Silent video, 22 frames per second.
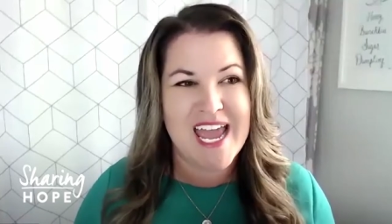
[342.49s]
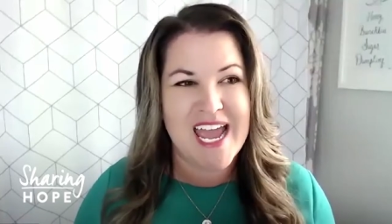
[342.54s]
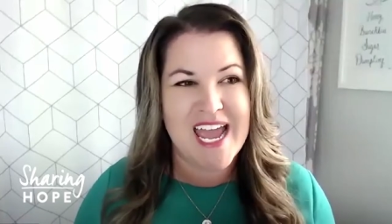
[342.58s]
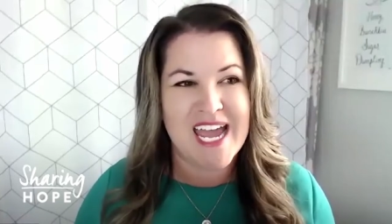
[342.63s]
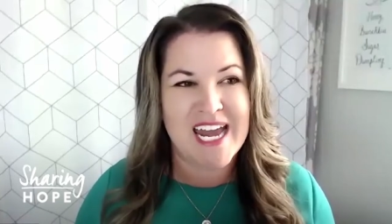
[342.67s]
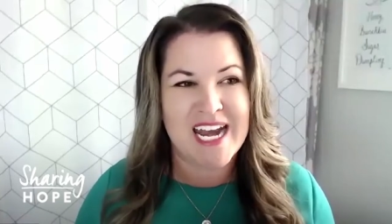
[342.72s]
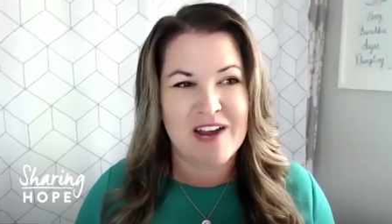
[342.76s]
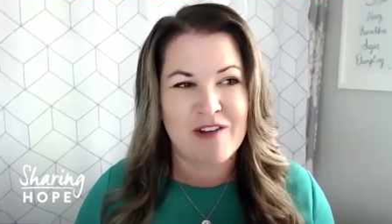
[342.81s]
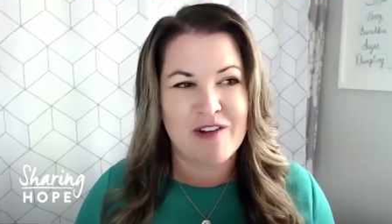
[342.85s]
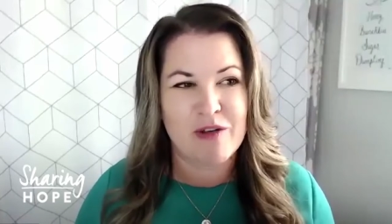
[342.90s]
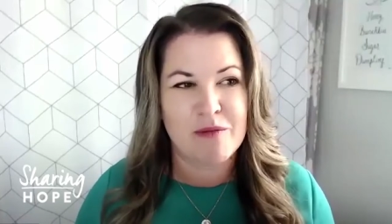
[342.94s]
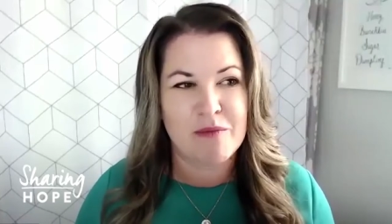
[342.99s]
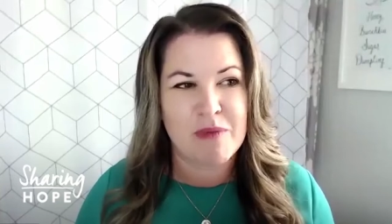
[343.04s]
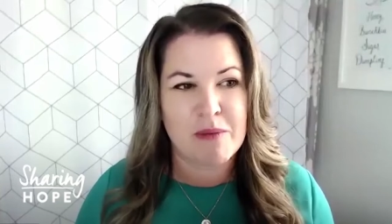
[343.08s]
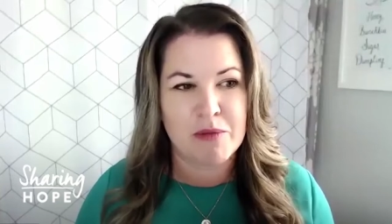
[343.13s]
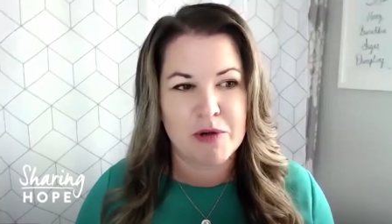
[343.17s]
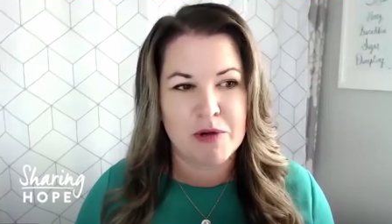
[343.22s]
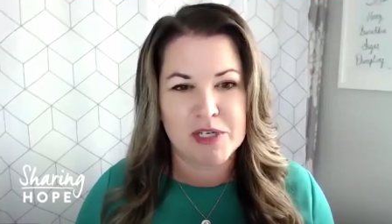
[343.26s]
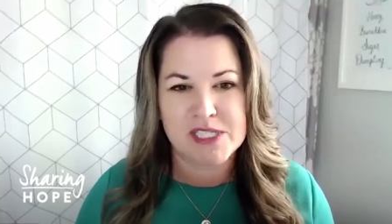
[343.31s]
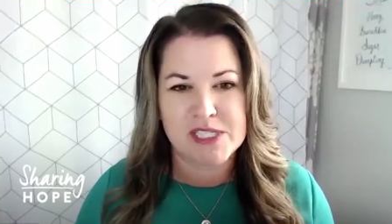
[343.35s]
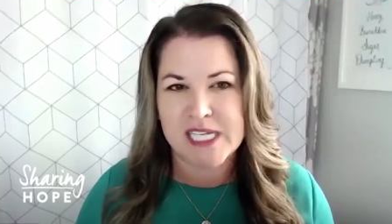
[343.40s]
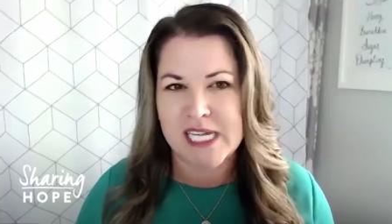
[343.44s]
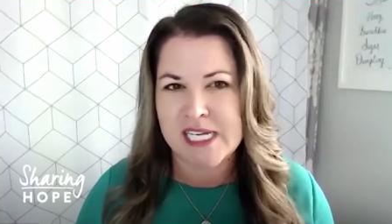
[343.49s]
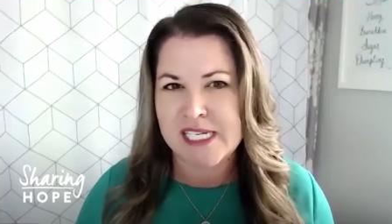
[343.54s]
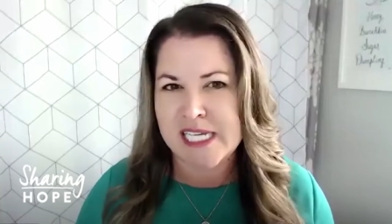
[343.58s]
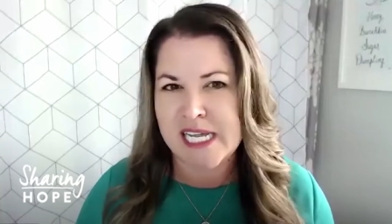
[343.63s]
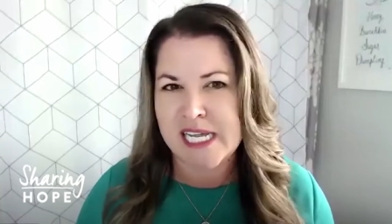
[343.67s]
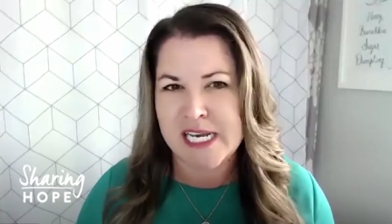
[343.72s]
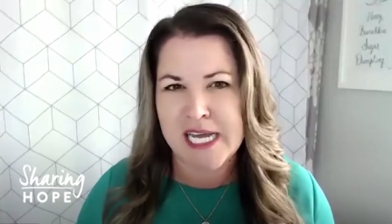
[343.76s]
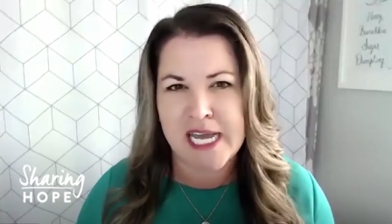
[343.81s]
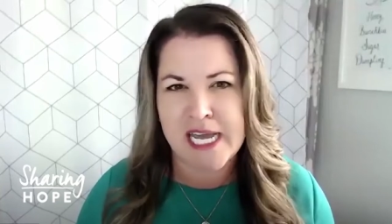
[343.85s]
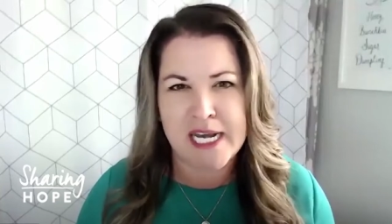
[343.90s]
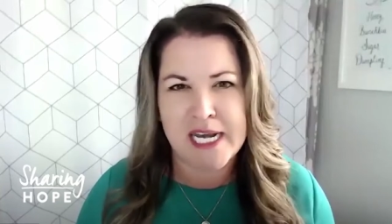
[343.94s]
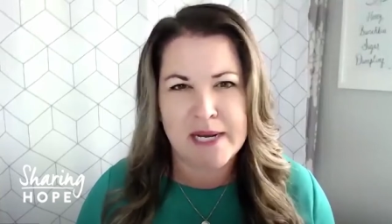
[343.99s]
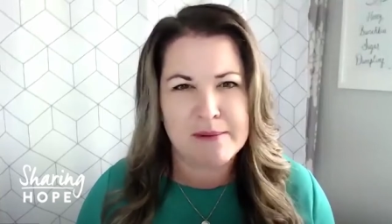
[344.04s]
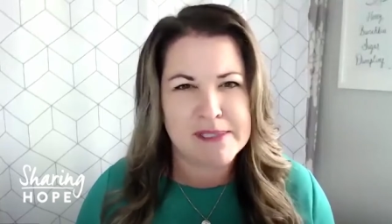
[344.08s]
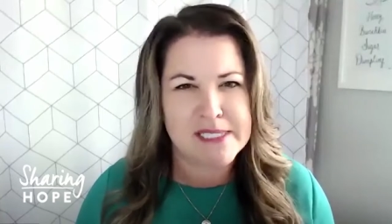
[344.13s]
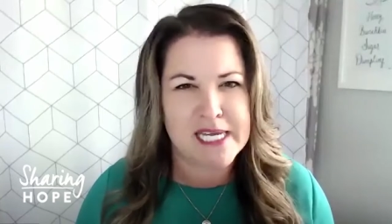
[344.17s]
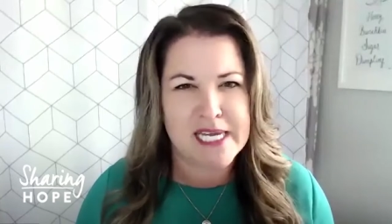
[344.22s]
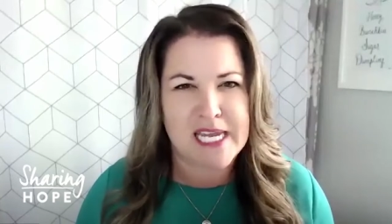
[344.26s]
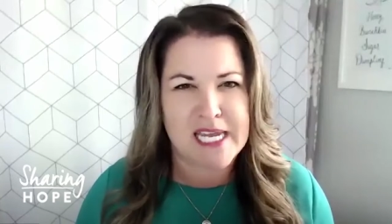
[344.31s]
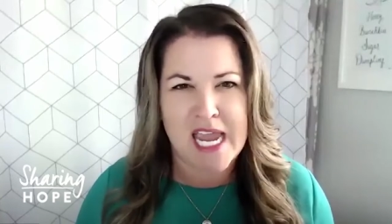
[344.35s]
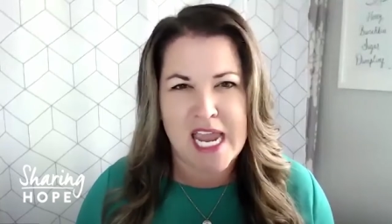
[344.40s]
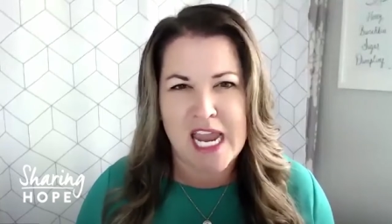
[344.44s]
And I remember Sunday night, it was
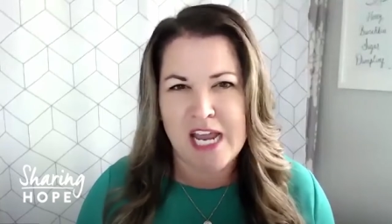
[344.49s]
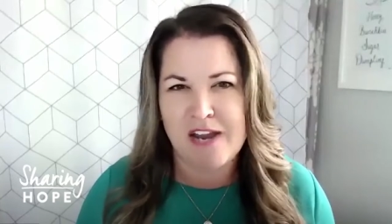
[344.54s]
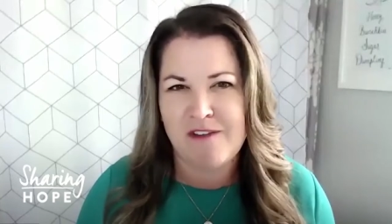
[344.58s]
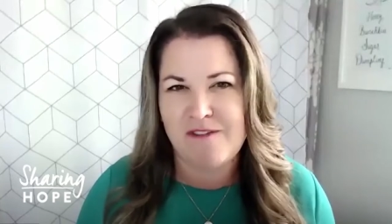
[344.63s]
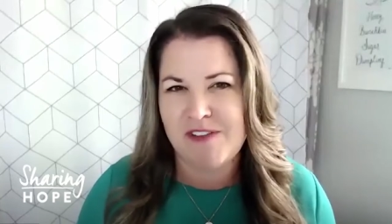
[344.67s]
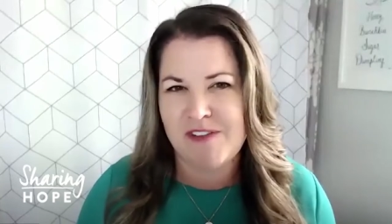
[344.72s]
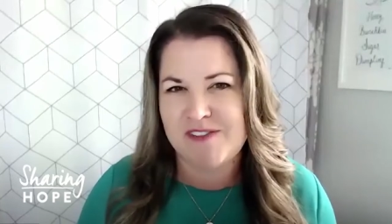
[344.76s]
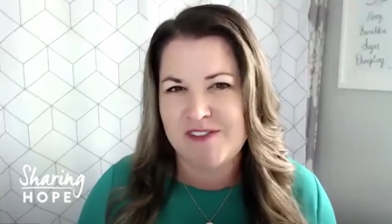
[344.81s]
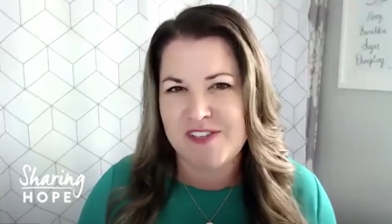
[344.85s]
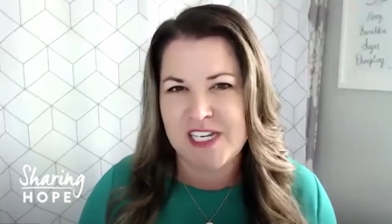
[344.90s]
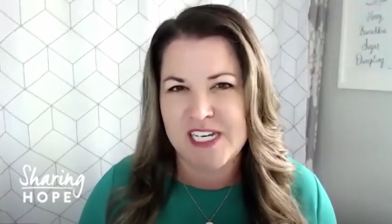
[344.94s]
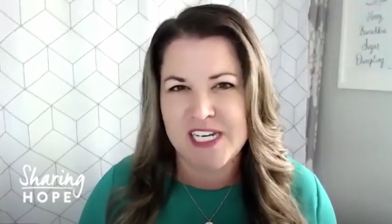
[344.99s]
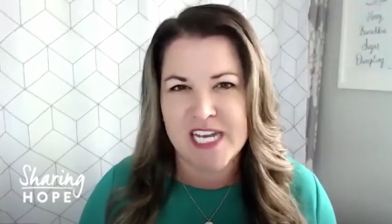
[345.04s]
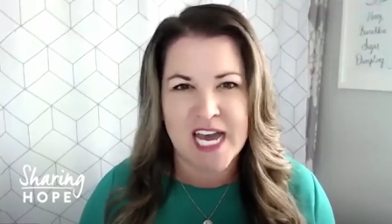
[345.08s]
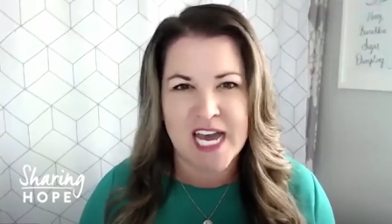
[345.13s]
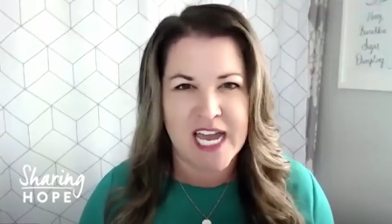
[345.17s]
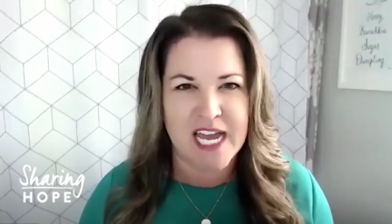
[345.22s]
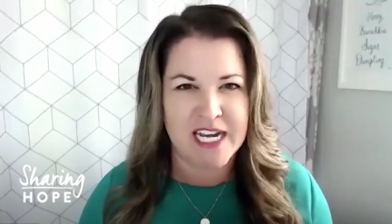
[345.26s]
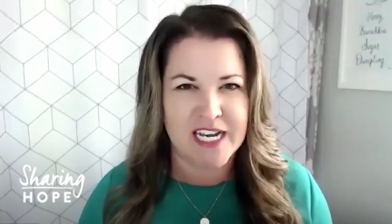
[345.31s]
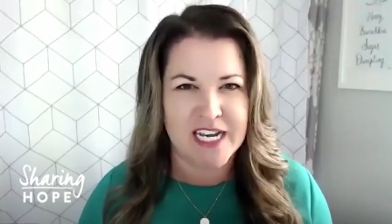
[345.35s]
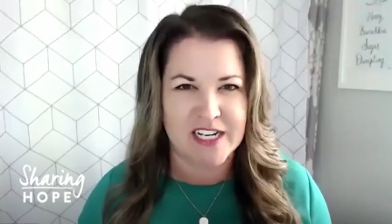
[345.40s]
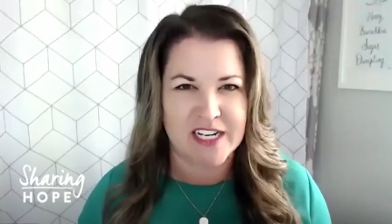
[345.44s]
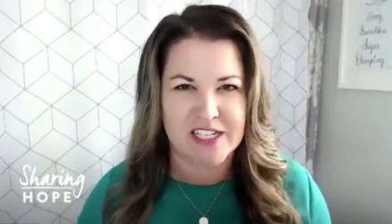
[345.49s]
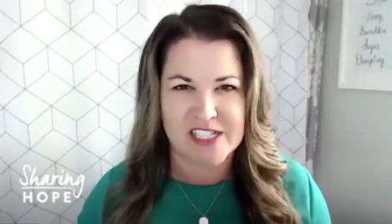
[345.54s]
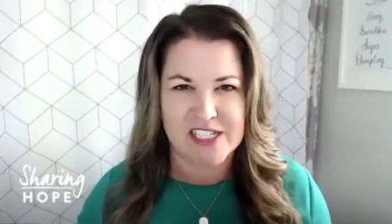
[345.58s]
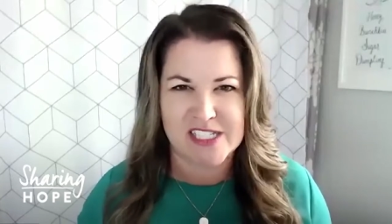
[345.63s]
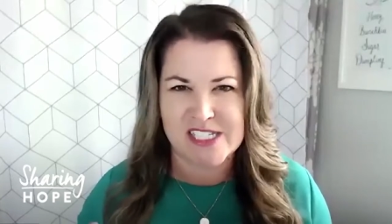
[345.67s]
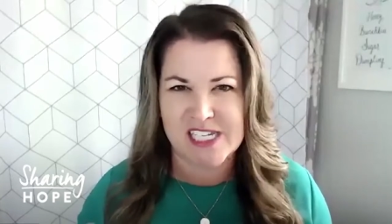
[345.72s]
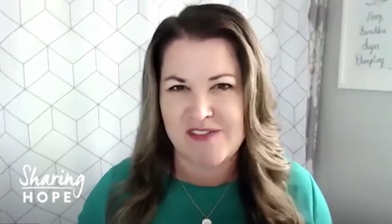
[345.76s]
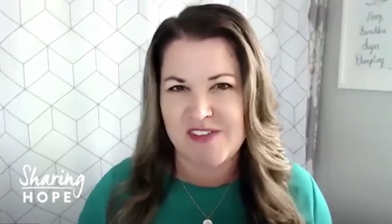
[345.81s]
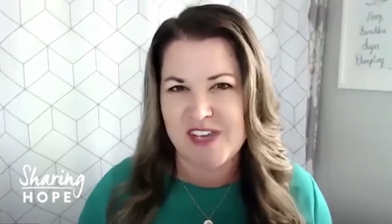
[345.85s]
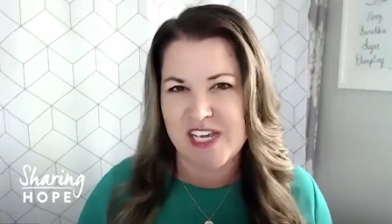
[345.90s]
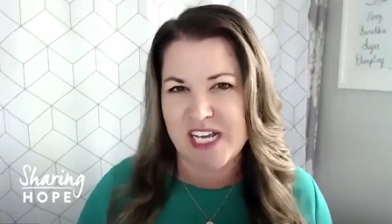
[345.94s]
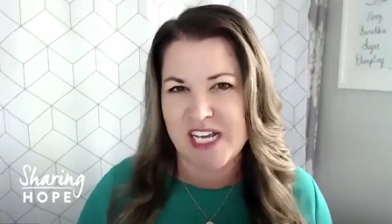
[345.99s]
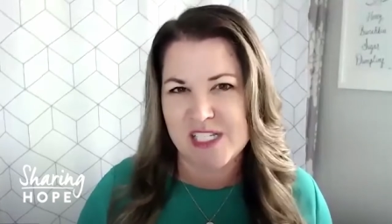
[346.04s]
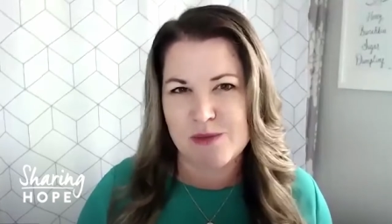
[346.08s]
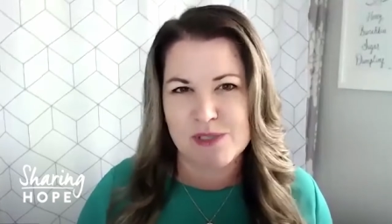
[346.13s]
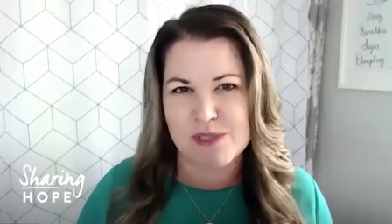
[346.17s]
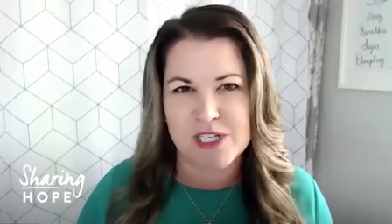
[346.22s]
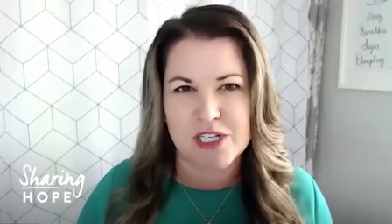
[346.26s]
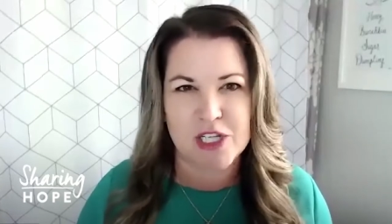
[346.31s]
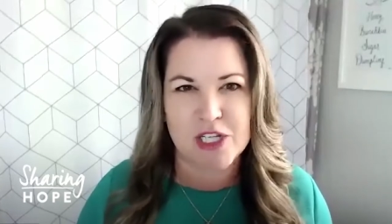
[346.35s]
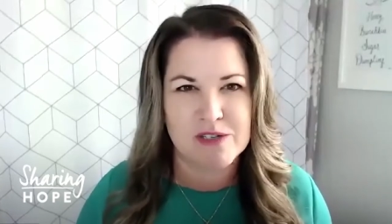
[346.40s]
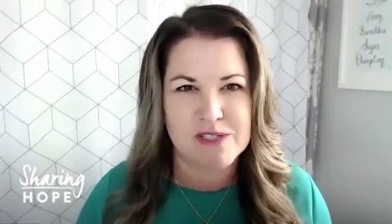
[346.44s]
like 8:59 and CVS
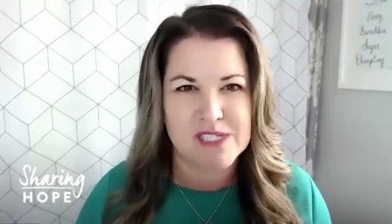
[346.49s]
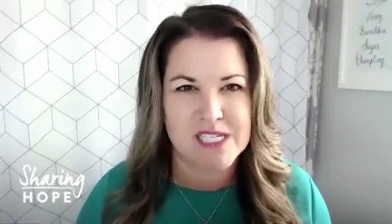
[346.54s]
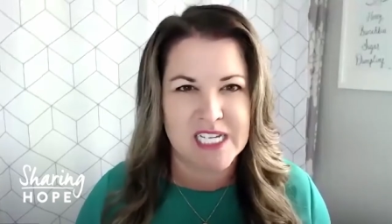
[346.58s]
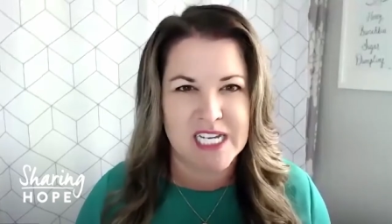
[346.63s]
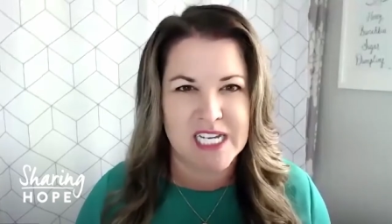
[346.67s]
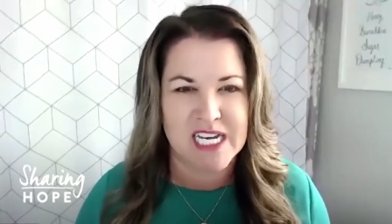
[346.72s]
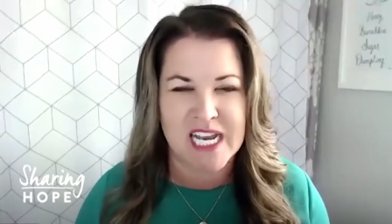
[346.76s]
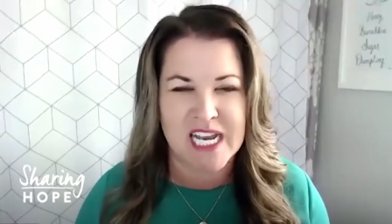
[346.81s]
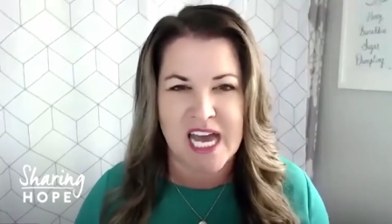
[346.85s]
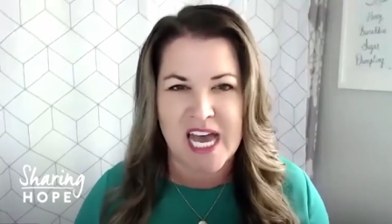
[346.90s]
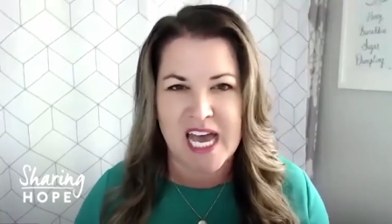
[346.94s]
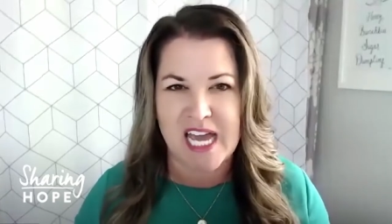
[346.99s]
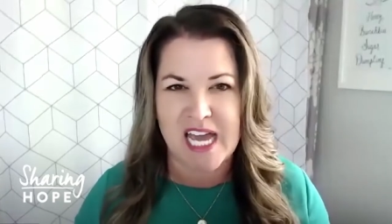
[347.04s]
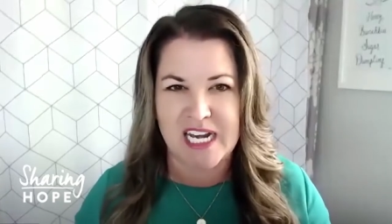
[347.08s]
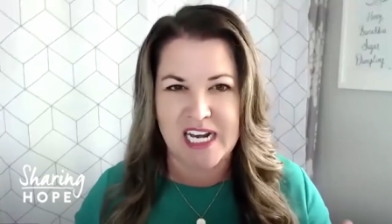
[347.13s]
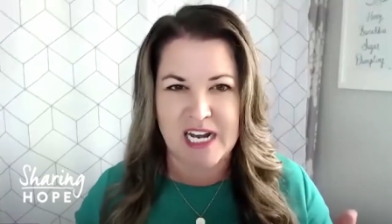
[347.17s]
was closing at 9.